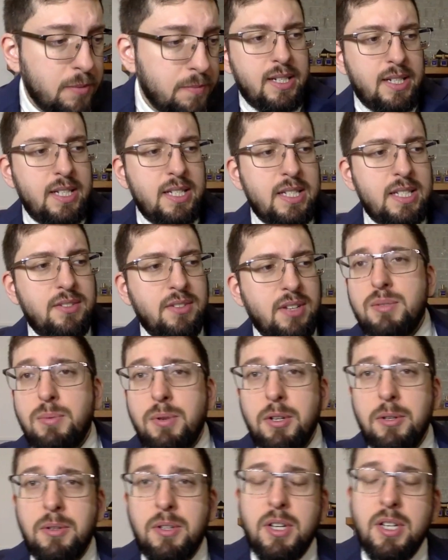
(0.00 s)
This is
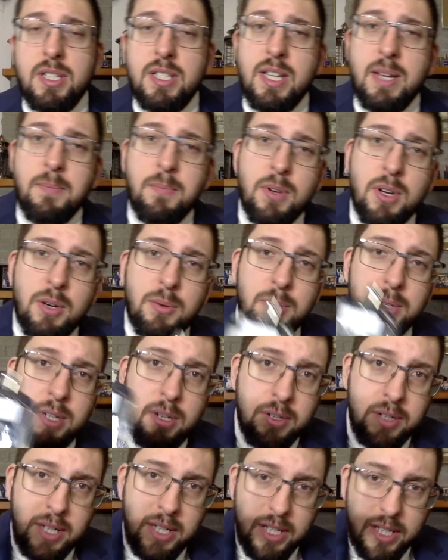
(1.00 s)
weird because I'm uh,
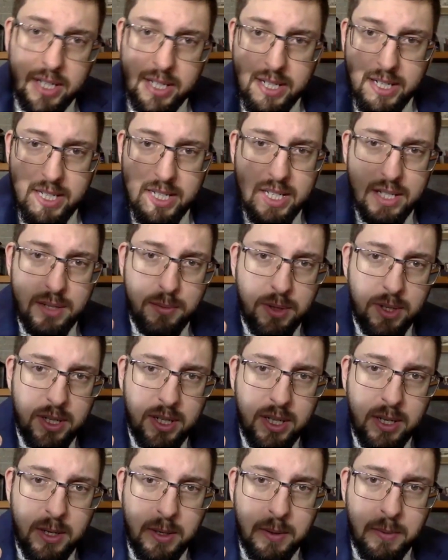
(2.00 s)
recording this
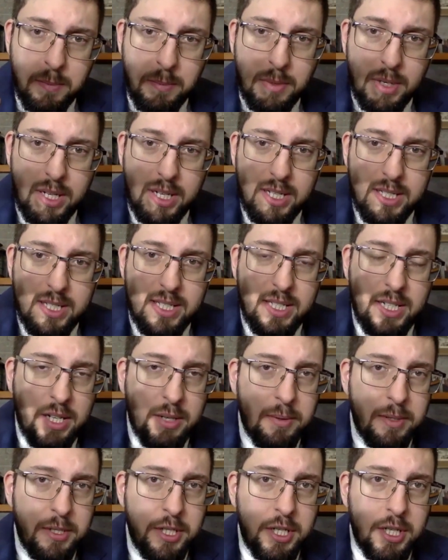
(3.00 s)
one but it's the
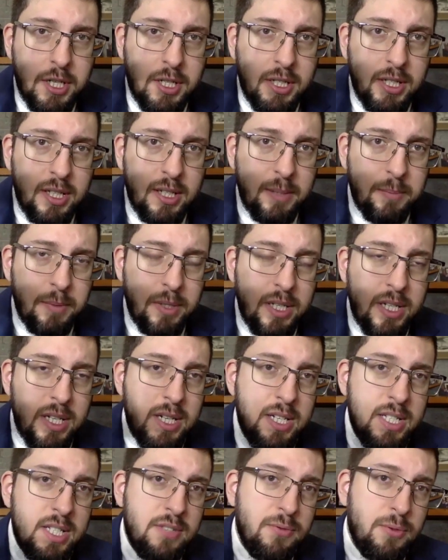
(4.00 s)
original and
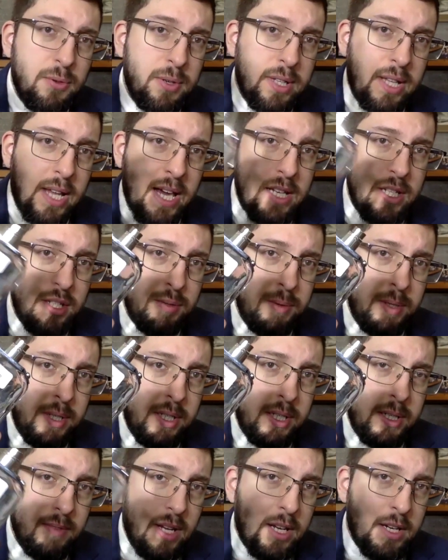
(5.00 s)
it's for last
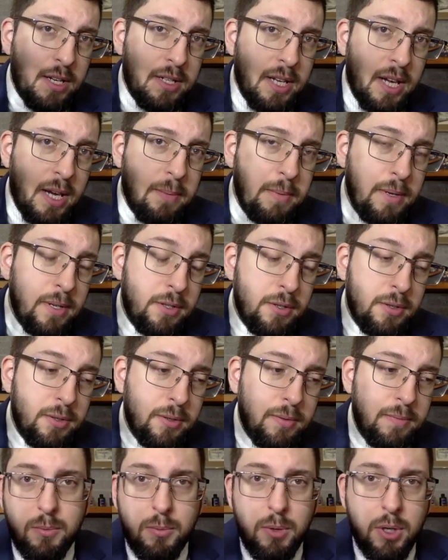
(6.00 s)
week at the time that you're
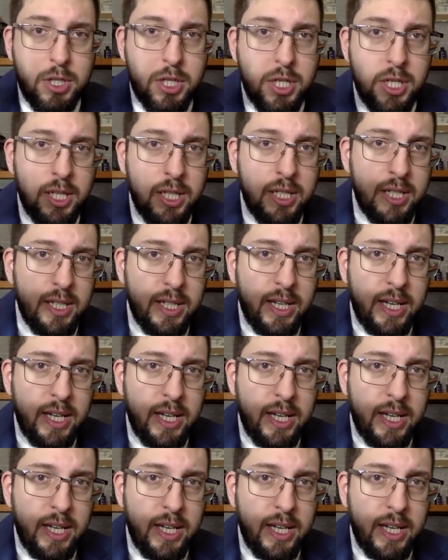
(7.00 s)
watching it.